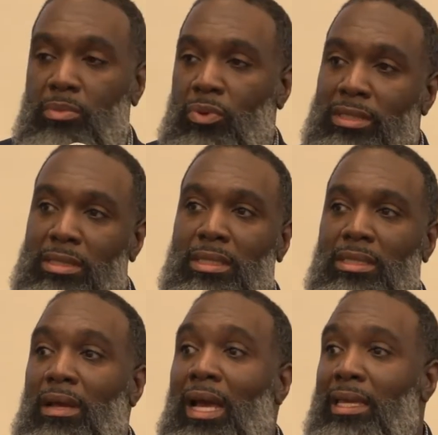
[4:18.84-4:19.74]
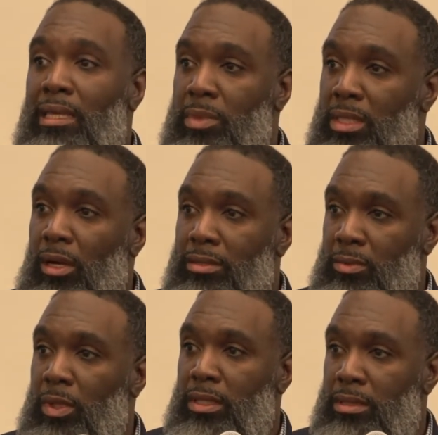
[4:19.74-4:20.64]
present in there, I am
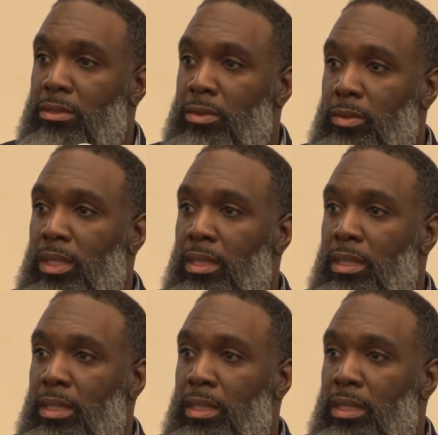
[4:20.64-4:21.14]
incarcerated too